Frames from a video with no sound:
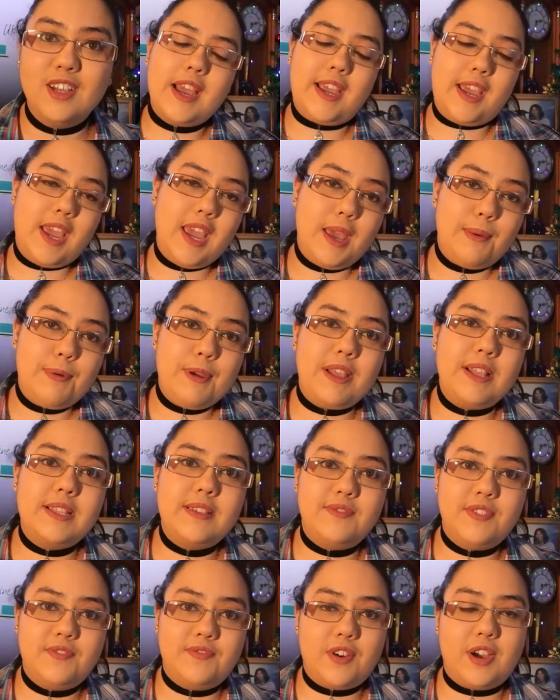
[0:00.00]
A key
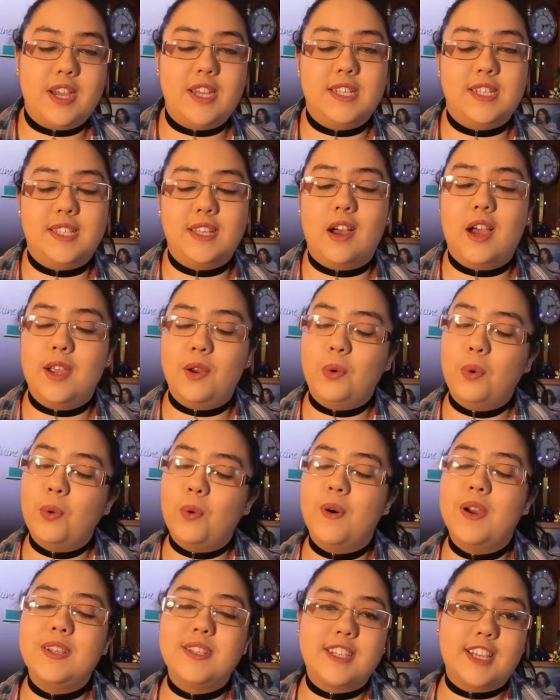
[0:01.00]
piece of advice that I
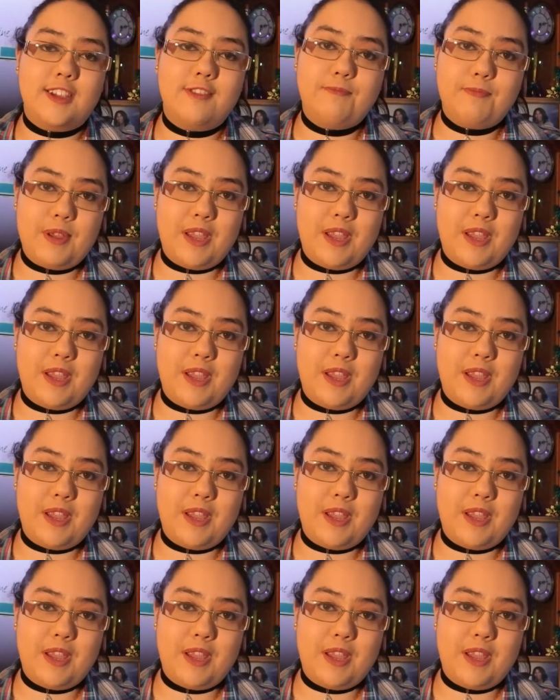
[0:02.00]
always give